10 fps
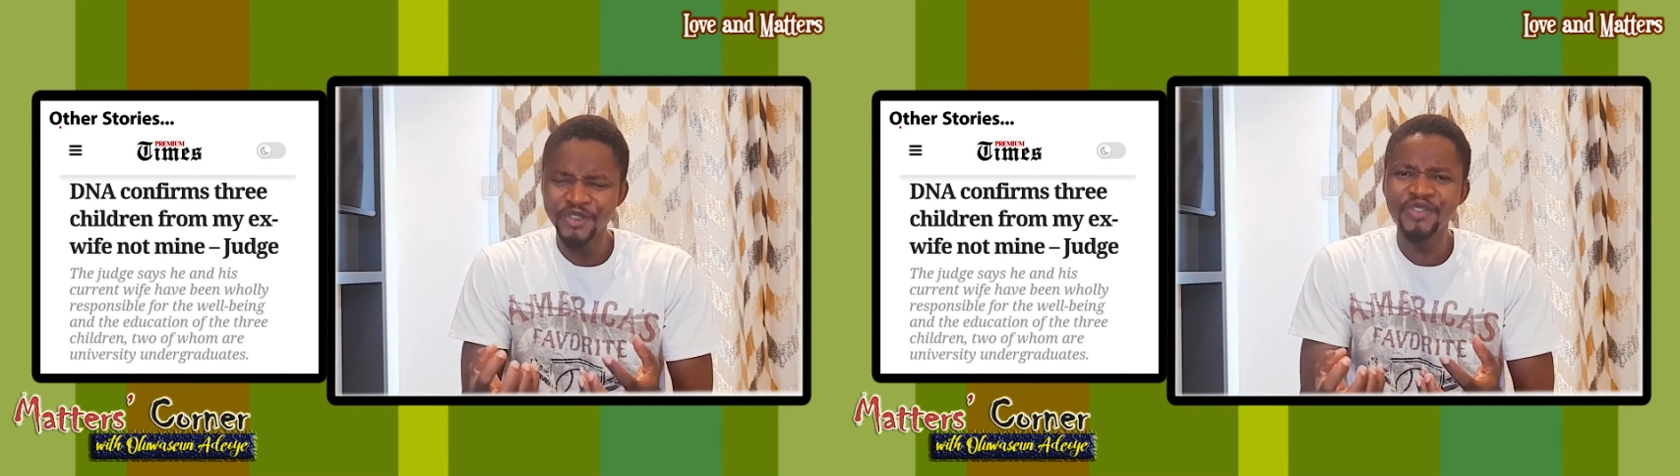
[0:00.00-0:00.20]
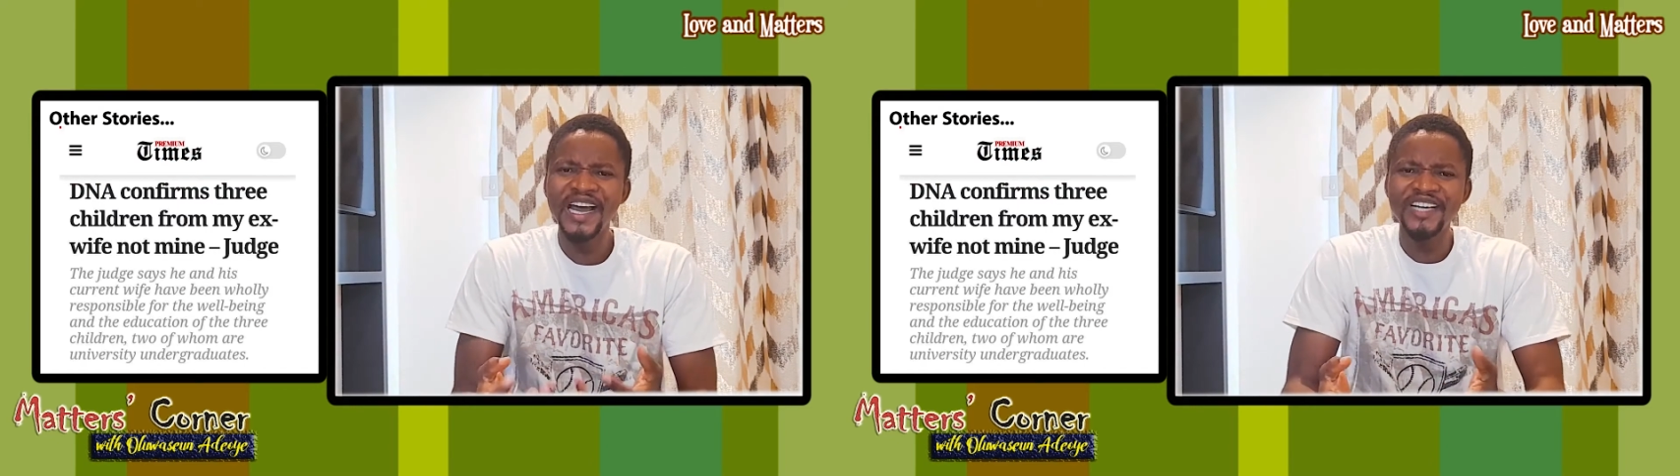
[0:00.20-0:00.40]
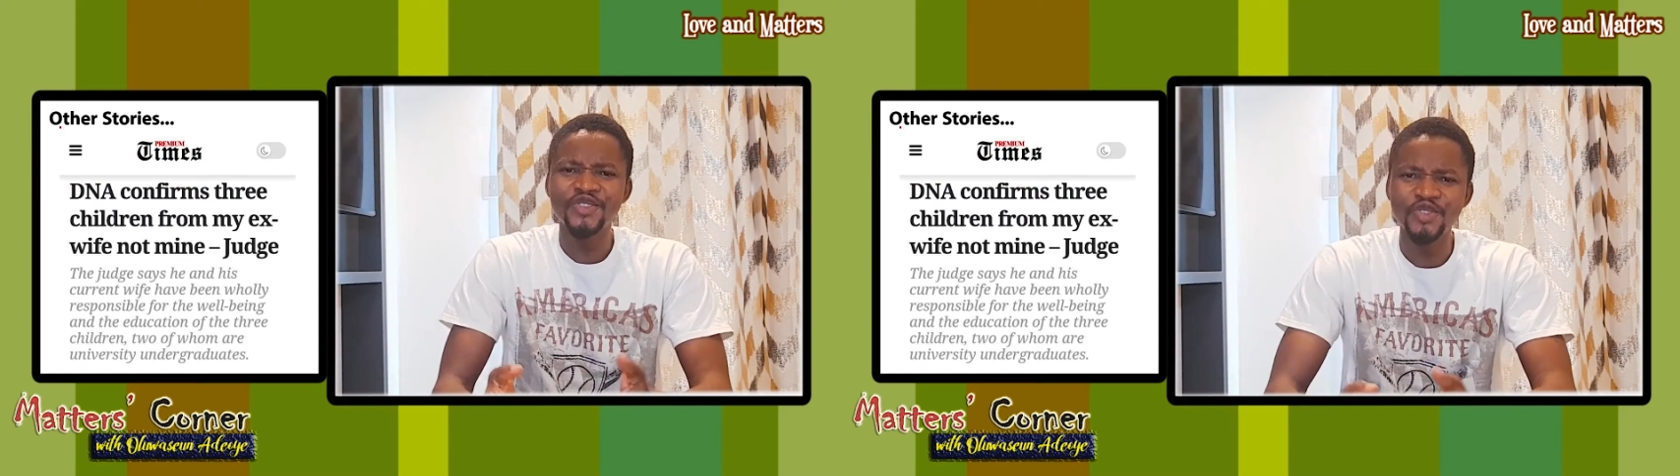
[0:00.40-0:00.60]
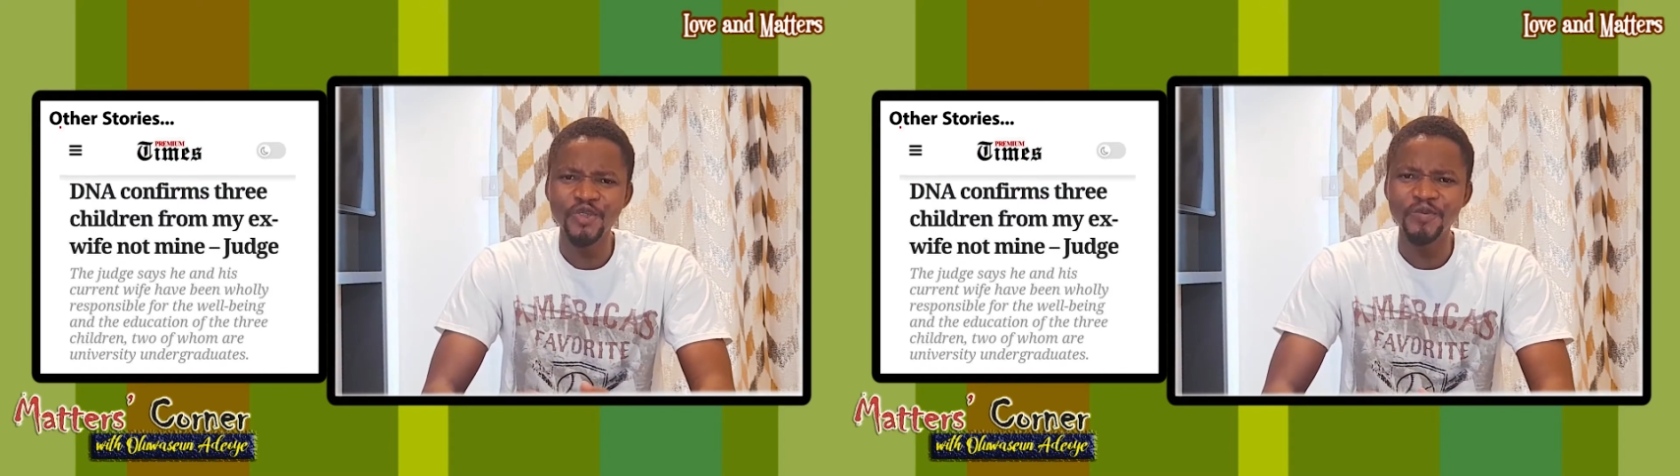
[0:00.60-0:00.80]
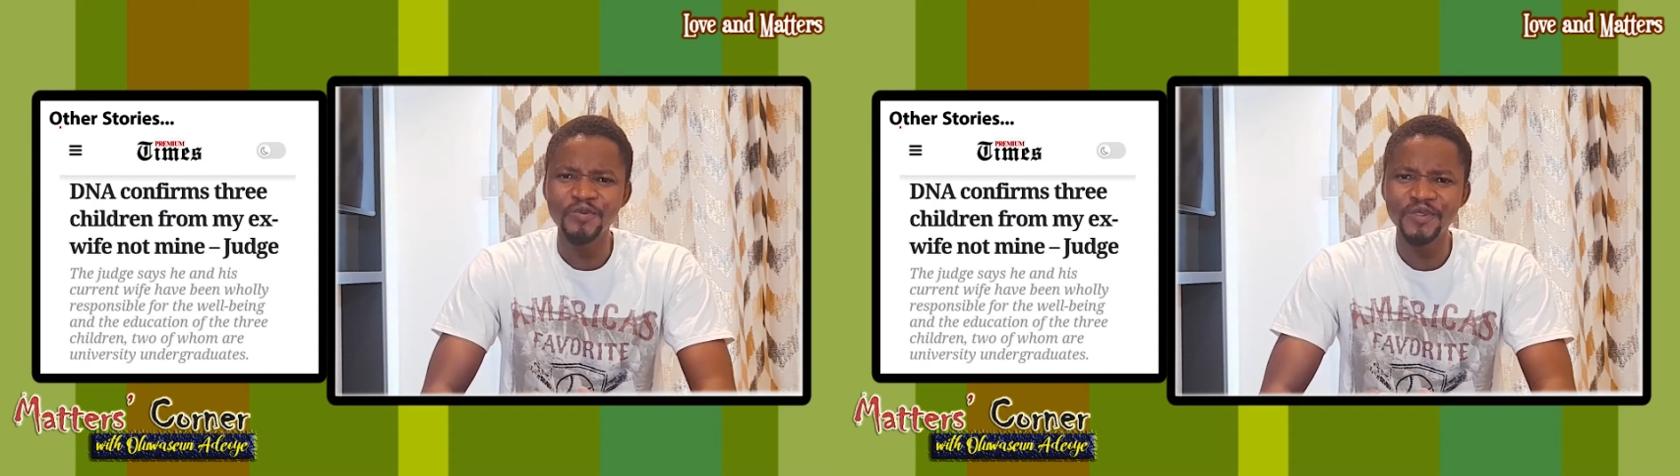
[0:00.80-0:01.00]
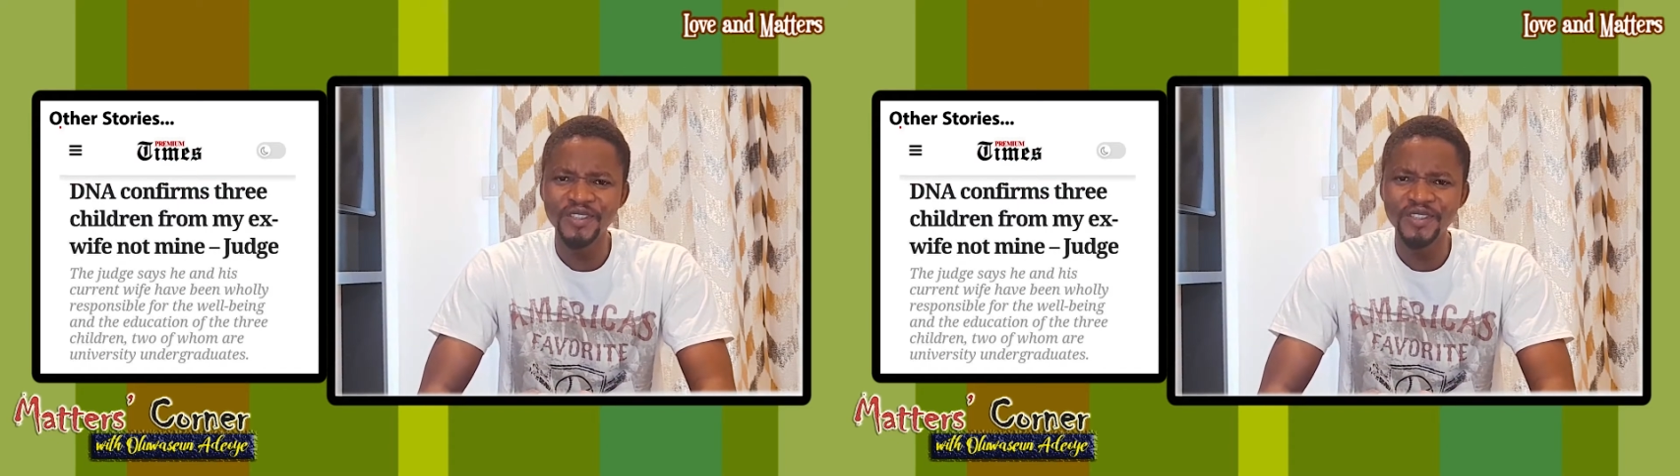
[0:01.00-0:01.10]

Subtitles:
should I assume